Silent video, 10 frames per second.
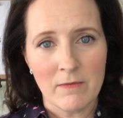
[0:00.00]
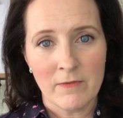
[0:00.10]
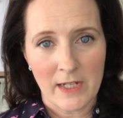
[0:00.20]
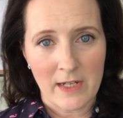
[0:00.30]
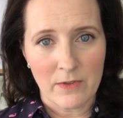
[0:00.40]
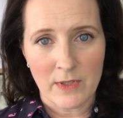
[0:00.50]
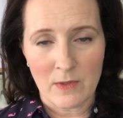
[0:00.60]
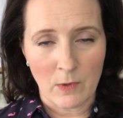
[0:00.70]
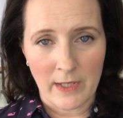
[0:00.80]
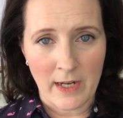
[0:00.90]
videos
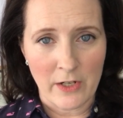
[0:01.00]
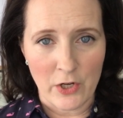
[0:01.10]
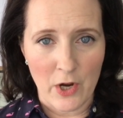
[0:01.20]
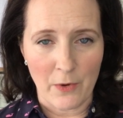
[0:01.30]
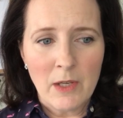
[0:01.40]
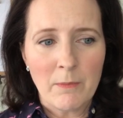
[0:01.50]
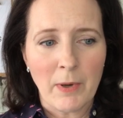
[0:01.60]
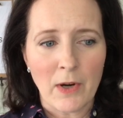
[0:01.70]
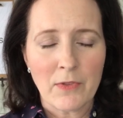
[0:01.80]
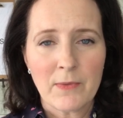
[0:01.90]
that work out in your home.
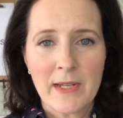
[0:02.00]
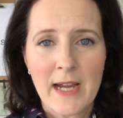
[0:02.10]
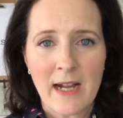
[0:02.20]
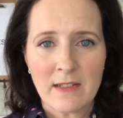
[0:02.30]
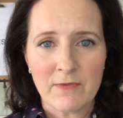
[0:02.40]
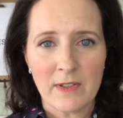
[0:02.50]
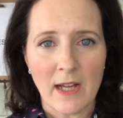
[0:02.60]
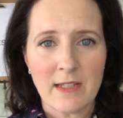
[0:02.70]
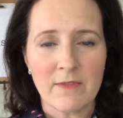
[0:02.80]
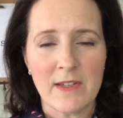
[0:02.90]
Barre3 has a
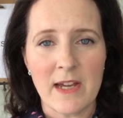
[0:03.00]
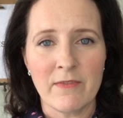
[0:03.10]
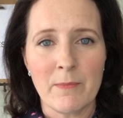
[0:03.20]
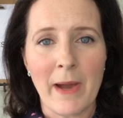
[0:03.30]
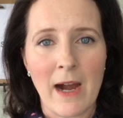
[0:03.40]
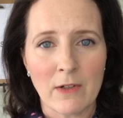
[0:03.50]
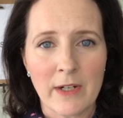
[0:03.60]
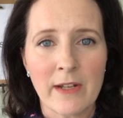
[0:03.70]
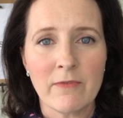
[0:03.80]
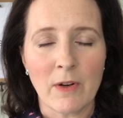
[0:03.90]
philosophy of
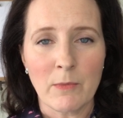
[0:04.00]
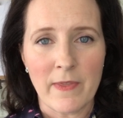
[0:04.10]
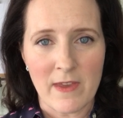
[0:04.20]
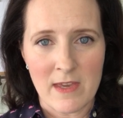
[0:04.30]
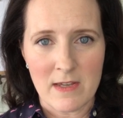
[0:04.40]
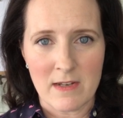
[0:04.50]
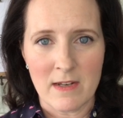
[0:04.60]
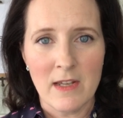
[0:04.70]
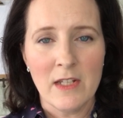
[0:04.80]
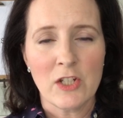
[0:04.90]
empowering from
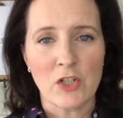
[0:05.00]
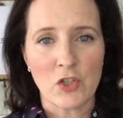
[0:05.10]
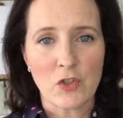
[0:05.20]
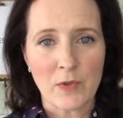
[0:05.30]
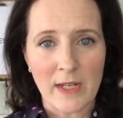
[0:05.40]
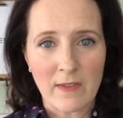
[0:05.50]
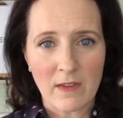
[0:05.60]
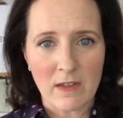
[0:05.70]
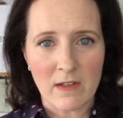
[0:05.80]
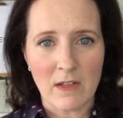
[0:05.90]
within to
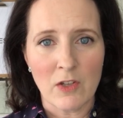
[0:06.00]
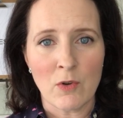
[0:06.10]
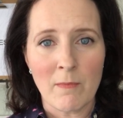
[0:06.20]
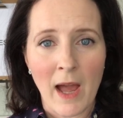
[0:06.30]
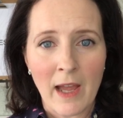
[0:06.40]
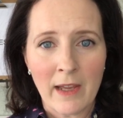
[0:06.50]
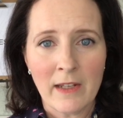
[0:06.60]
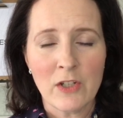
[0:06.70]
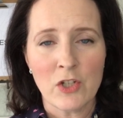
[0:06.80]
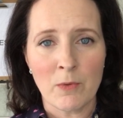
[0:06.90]
strengthen your
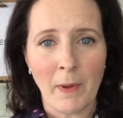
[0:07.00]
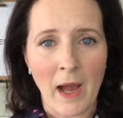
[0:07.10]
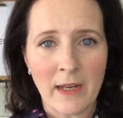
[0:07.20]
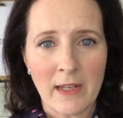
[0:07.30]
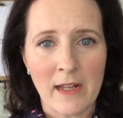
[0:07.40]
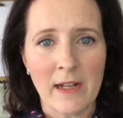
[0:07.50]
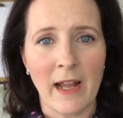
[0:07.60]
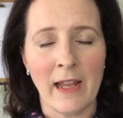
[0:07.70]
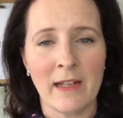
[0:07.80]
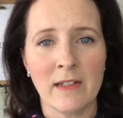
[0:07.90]
mind, your body,
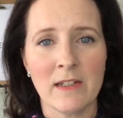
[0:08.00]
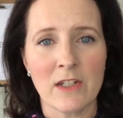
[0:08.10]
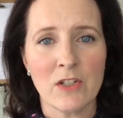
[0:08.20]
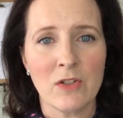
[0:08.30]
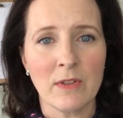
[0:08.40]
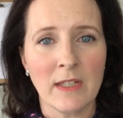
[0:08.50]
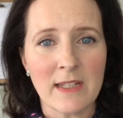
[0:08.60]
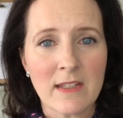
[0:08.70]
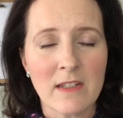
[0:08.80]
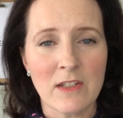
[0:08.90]
and to
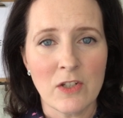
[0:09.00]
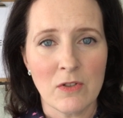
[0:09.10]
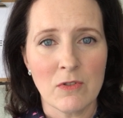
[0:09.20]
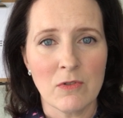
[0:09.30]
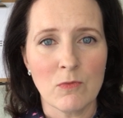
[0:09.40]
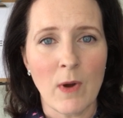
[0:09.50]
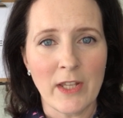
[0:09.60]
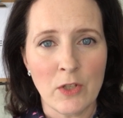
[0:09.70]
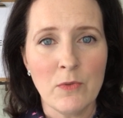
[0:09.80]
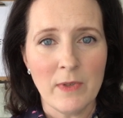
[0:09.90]
listen to
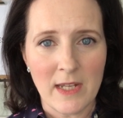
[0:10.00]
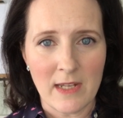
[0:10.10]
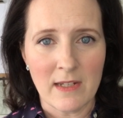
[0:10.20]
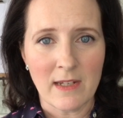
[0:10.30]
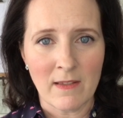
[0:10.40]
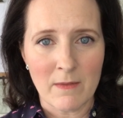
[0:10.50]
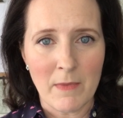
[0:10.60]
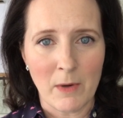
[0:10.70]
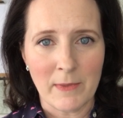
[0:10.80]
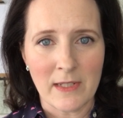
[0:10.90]
what you need in the
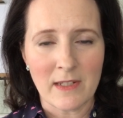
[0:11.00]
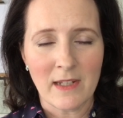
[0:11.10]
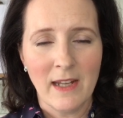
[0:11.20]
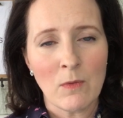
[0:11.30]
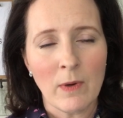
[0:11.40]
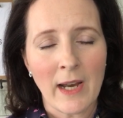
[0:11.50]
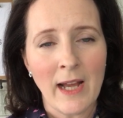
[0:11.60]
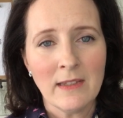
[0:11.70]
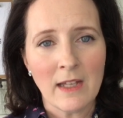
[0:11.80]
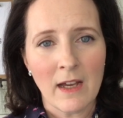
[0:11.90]
moment. And what
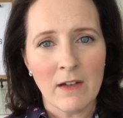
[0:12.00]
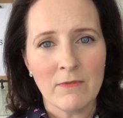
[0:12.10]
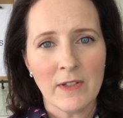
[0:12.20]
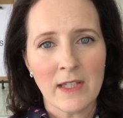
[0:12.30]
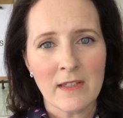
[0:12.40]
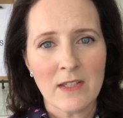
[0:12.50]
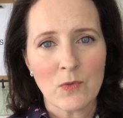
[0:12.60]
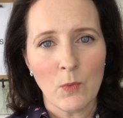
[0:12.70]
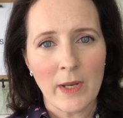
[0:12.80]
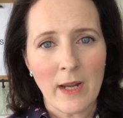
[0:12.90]
I love is
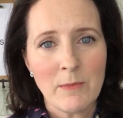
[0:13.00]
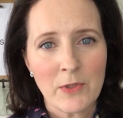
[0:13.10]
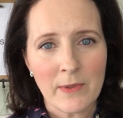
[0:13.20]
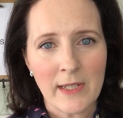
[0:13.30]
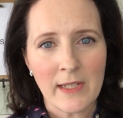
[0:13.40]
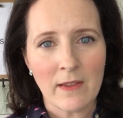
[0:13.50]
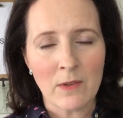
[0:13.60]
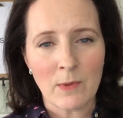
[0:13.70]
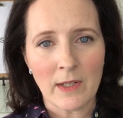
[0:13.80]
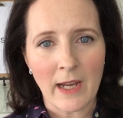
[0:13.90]
when I'm doing
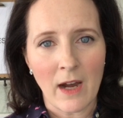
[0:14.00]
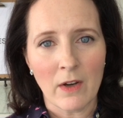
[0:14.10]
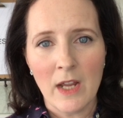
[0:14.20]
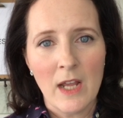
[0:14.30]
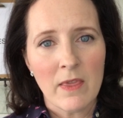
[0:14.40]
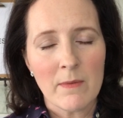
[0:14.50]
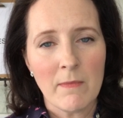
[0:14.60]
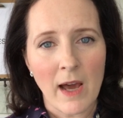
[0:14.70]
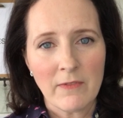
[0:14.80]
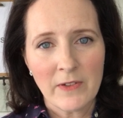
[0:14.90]
the workout, the
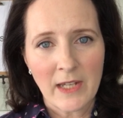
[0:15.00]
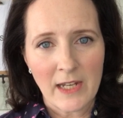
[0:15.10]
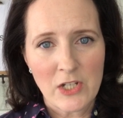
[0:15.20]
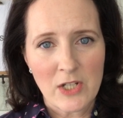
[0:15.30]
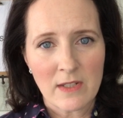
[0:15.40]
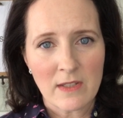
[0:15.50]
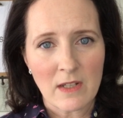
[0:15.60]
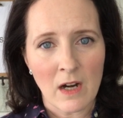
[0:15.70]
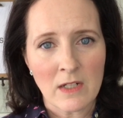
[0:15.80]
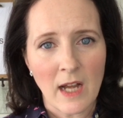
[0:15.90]

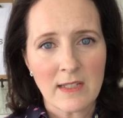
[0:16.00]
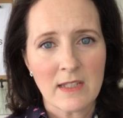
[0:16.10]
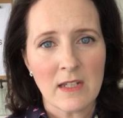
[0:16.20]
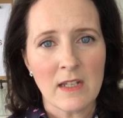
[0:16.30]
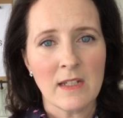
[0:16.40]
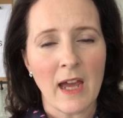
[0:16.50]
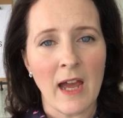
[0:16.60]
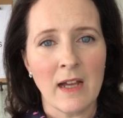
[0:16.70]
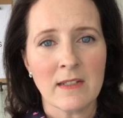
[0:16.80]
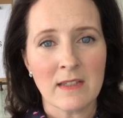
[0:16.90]
modifications are not seen
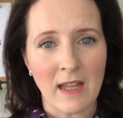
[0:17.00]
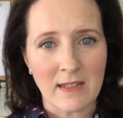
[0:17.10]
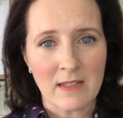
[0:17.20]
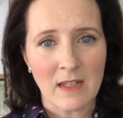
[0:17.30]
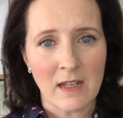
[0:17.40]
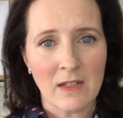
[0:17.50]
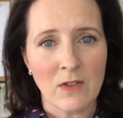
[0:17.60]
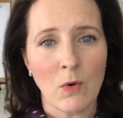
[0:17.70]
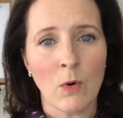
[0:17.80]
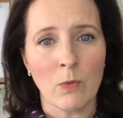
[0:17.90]
as less
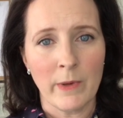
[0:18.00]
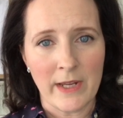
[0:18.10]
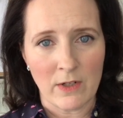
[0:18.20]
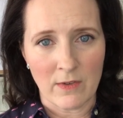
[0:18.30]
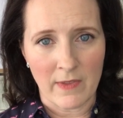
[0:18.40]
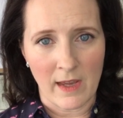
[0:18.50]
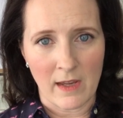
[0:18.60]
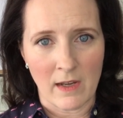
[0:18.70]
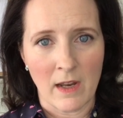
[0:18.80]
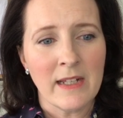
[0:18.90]
than or weaker
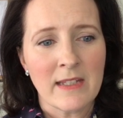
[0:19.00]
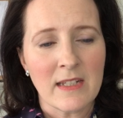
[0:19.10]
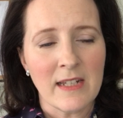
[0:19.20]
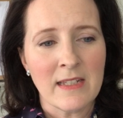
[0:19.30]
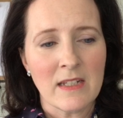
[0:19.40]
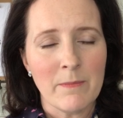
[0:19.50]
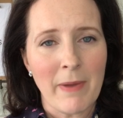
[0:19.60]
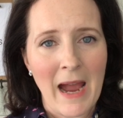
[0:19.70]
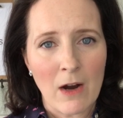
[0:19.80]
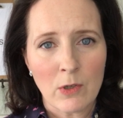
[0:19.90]
than. It's an
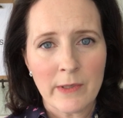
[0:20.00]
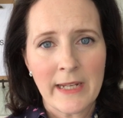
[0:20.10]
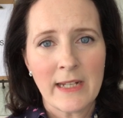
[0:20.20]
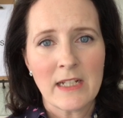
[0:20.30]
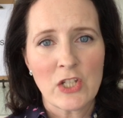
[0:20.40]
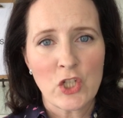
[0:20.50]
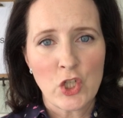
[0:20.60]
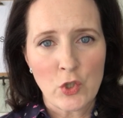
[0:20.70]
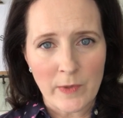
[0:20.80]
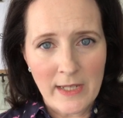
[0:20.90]
empowering,
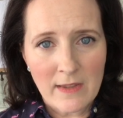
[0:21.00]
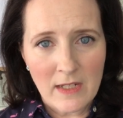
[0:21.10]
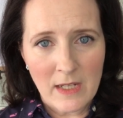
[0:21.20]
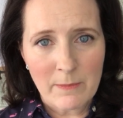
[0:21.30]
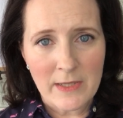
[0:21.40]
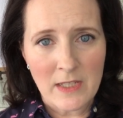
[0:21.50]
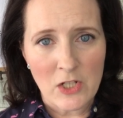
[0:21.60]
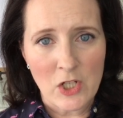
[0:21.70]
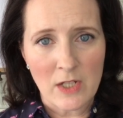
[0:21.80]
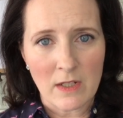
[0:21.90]
strengthening
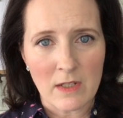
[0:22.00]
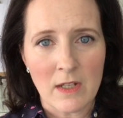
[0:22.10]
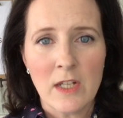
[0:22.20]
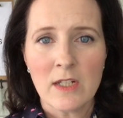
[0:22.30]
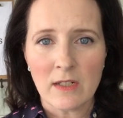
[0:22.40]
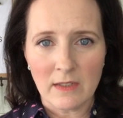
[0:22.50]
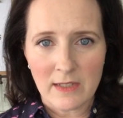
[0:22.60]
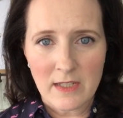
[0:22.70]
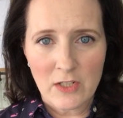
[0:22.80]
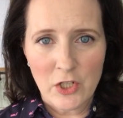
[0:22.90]
position to
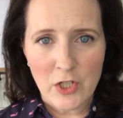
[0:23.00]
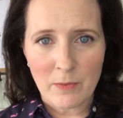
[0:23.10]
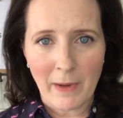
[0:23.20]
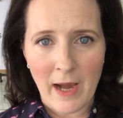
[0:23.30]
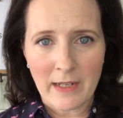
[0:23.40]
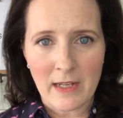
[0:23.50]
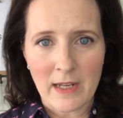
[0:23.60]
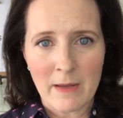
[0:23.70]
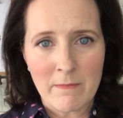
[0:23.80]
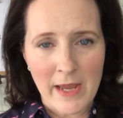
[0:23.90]
listen to your
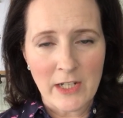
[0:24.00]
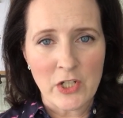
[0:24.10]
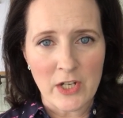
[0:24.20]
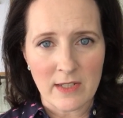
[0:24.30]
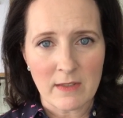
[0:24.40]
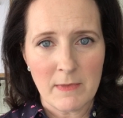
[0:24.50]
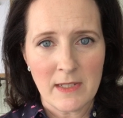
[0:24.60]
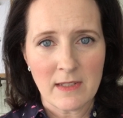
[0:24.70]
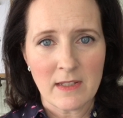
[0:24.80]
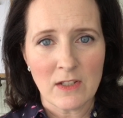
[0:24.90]
body and make
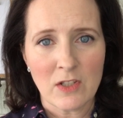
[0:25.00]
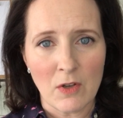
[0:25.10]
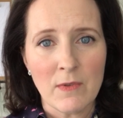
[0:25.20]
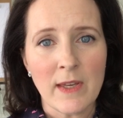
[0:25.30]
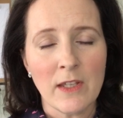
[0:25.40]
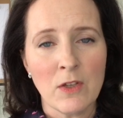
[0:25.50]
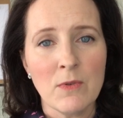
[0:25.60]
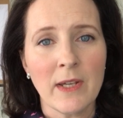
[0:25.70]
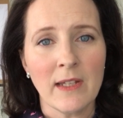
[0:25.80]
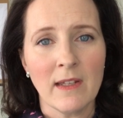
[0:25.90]
adjustments so that
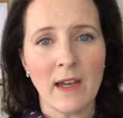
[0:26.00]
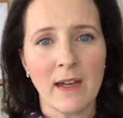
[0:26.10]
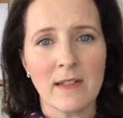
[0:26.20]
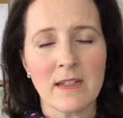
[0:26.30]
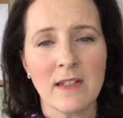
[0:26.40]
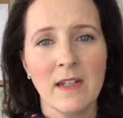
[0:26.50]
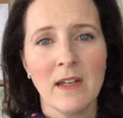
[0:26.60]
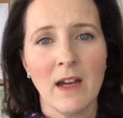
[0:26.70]
you can get